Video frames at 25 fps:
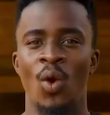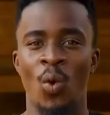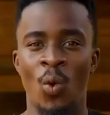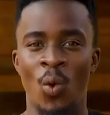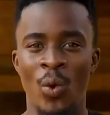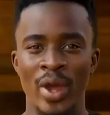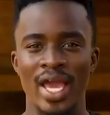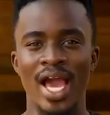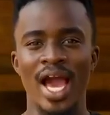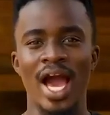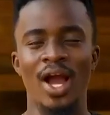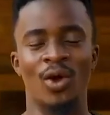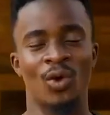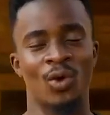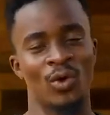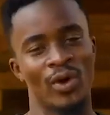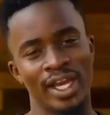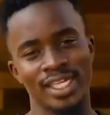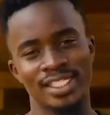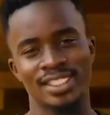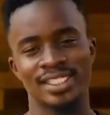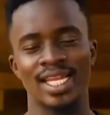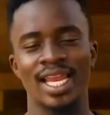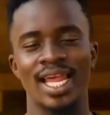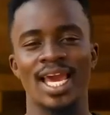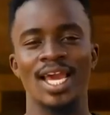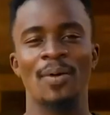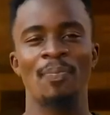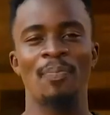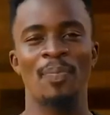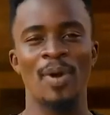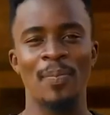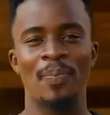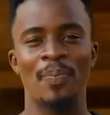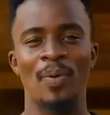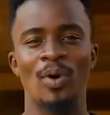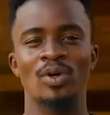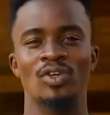We are Christ-like
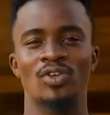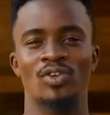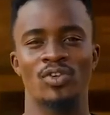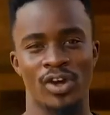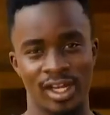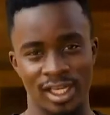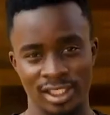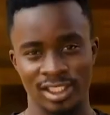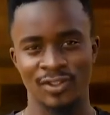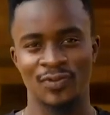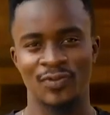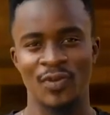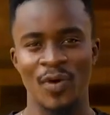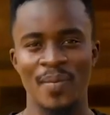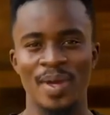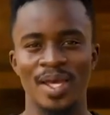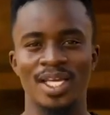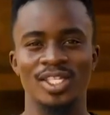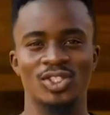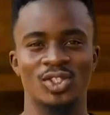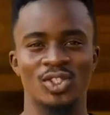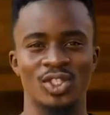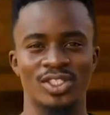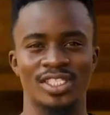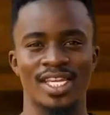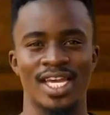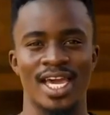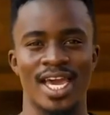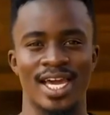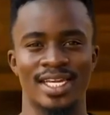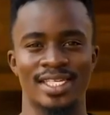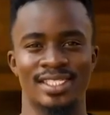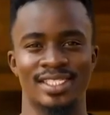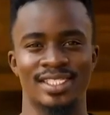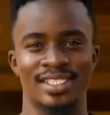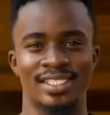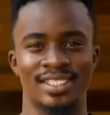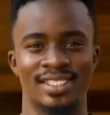people transforming
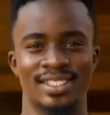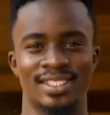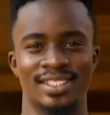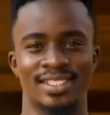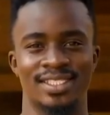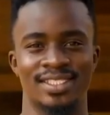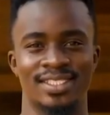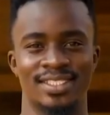society.